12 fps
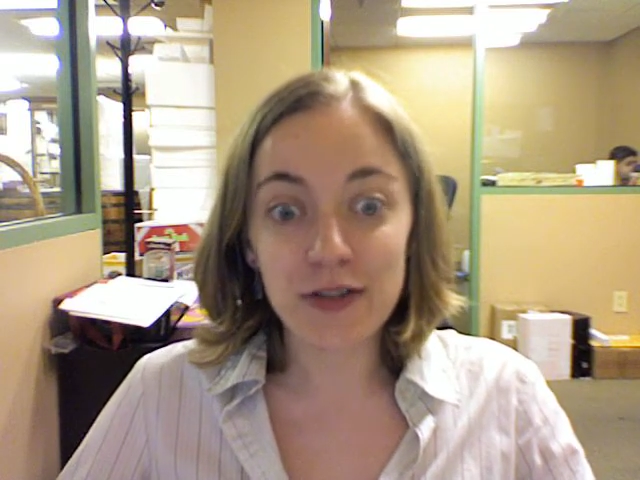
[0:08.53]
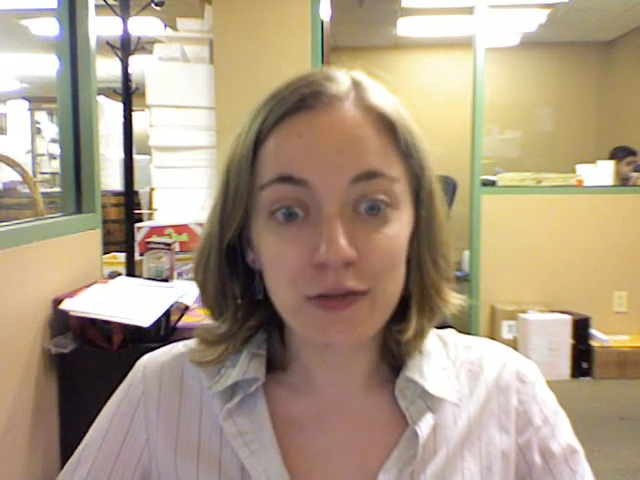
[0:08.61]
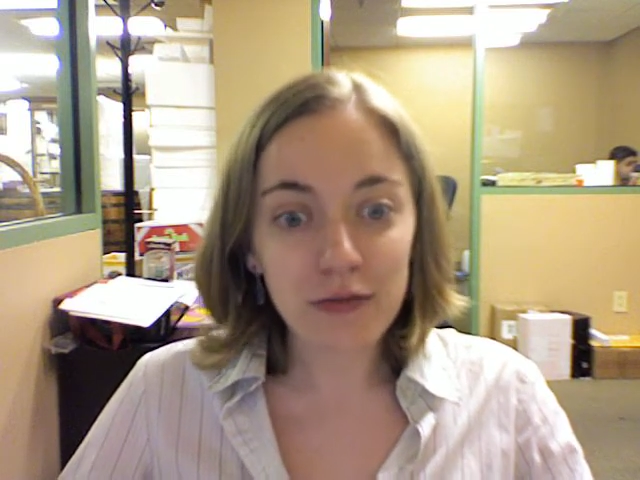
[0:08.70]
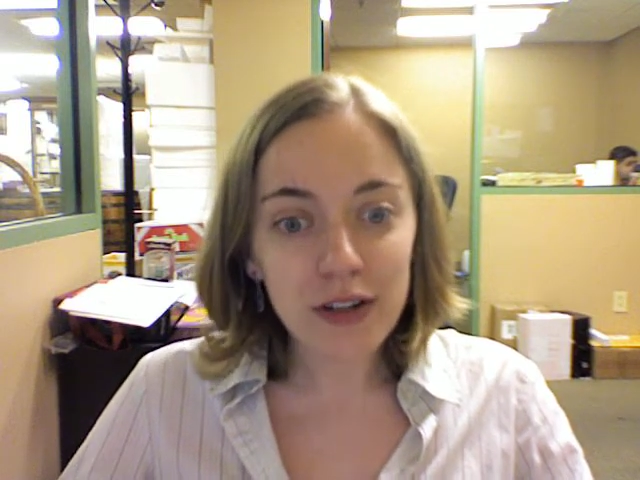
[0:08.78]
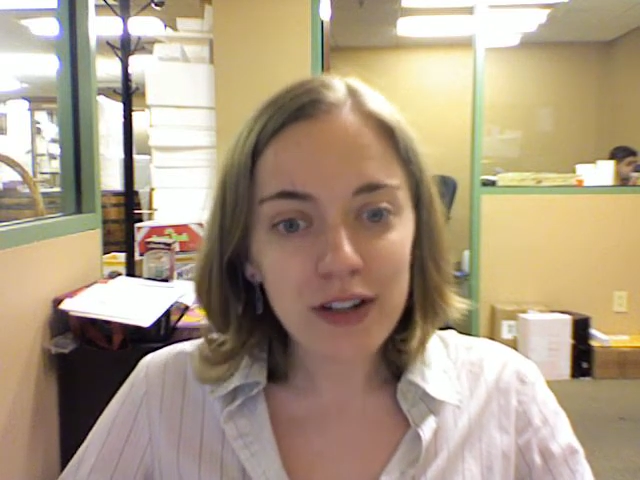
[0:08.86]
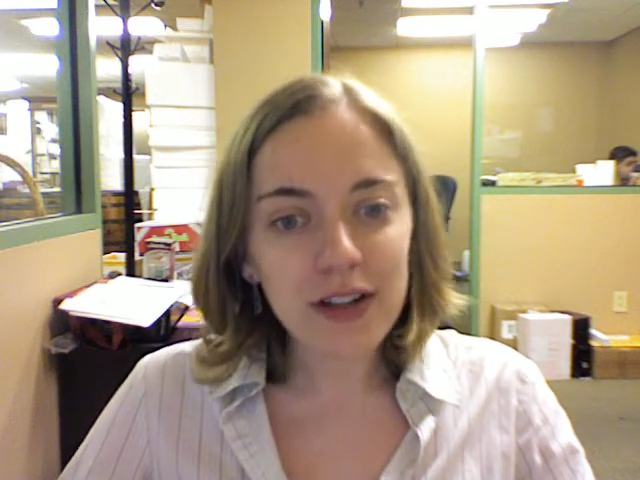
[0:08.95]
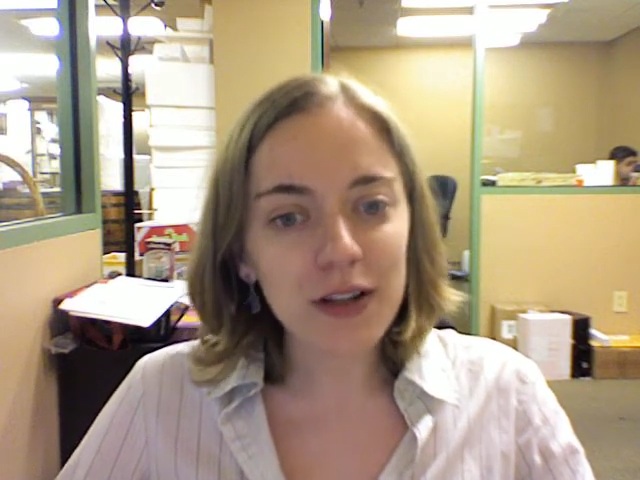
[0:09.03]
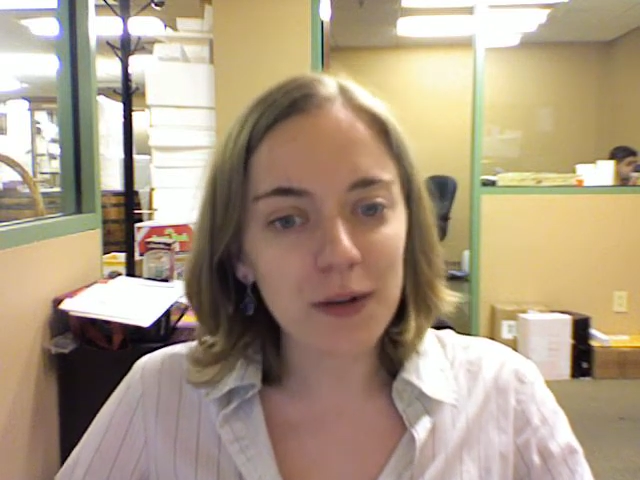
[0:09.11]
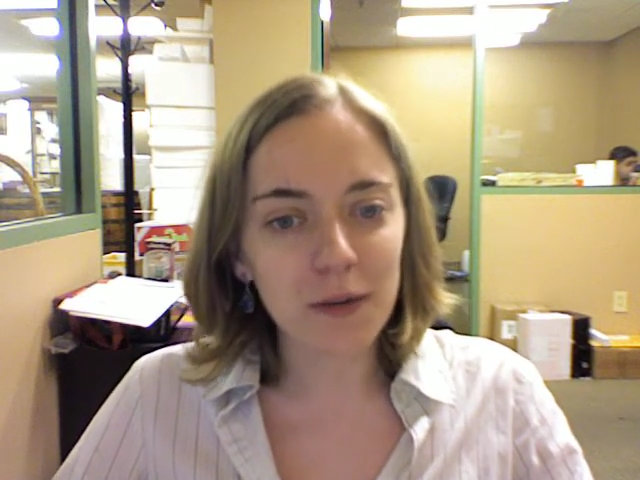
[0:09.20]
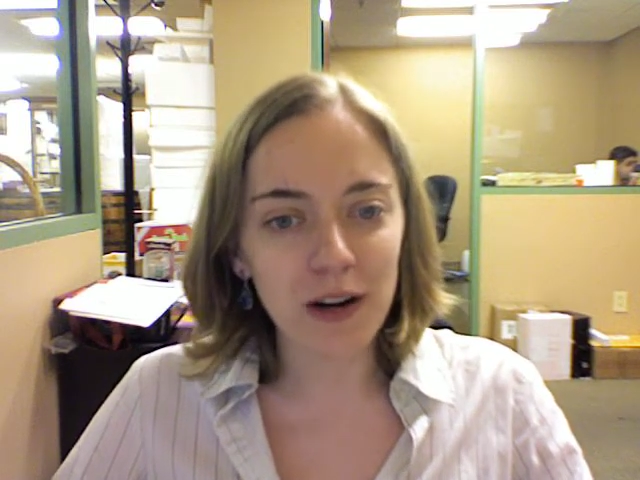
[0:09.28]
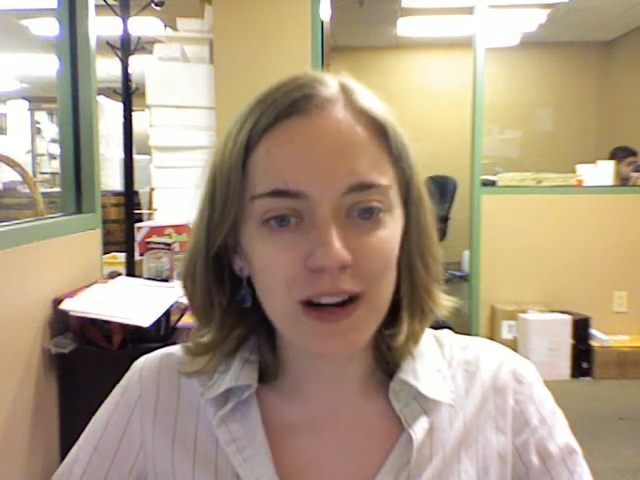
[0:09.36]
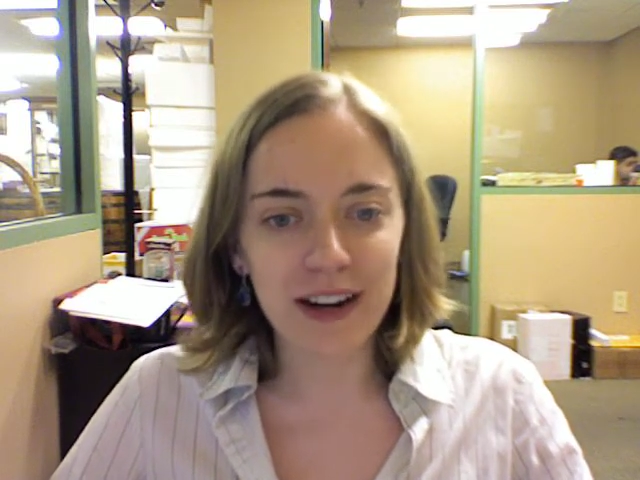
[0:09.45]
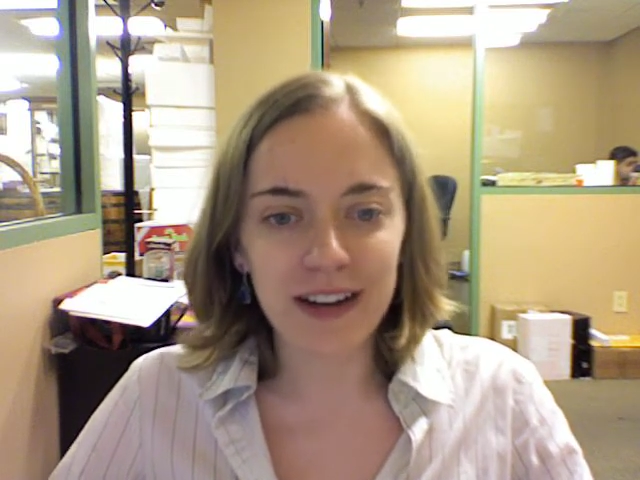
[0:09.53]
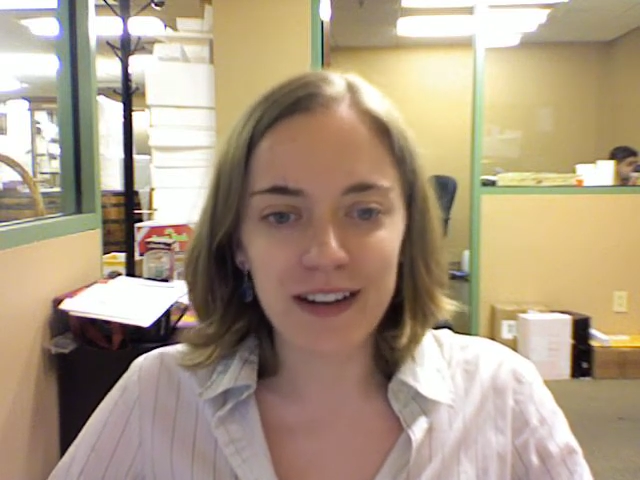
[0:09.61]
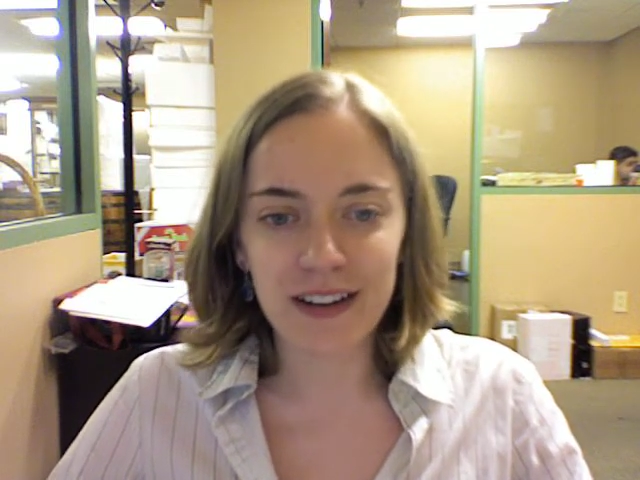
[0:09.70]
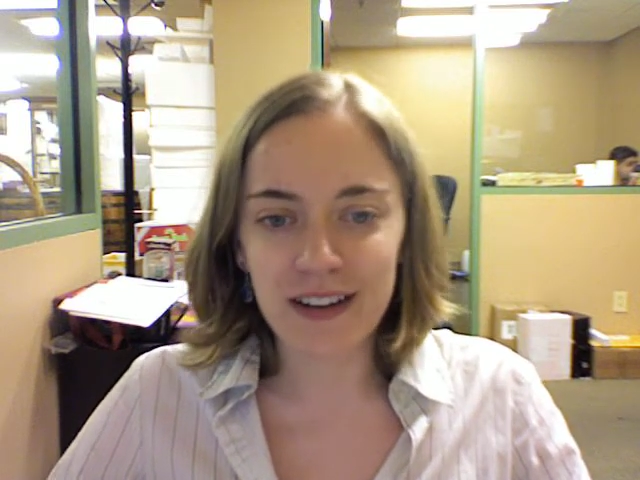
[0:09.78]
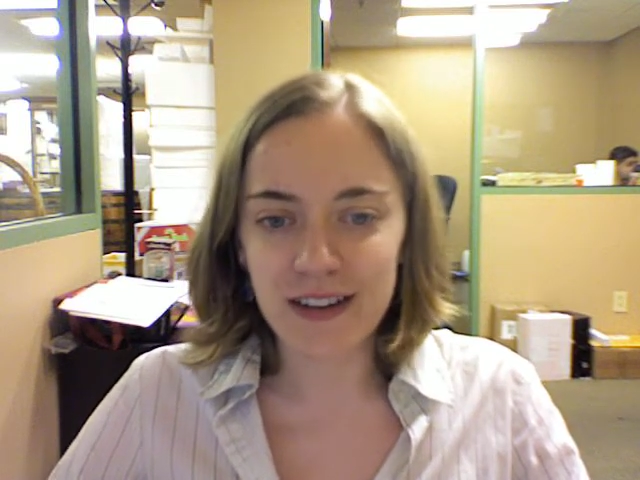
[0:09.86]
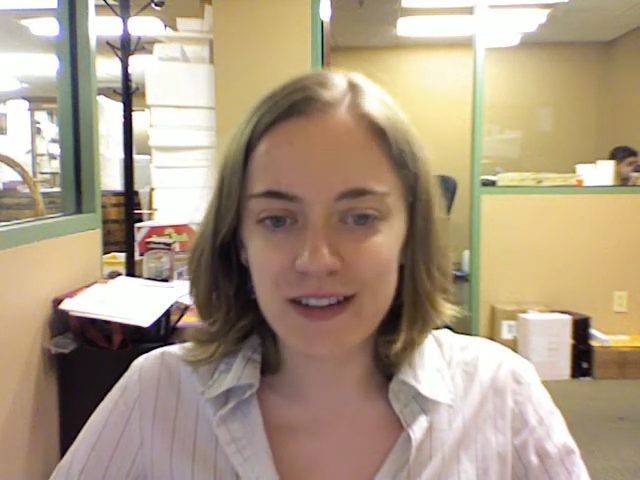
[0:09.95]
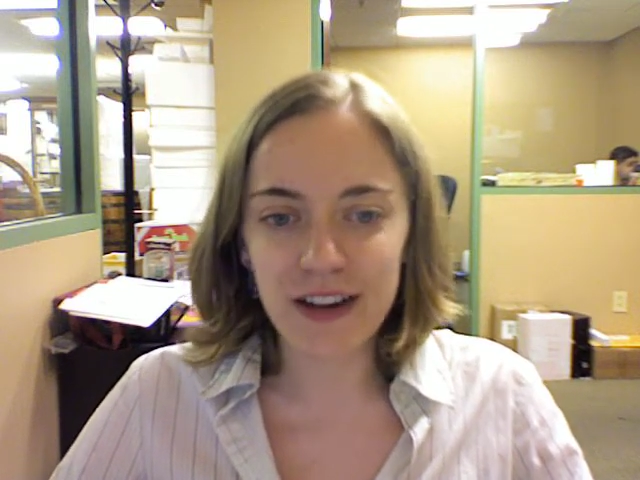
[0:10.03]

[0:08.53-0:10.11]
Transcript: It's a really good wine and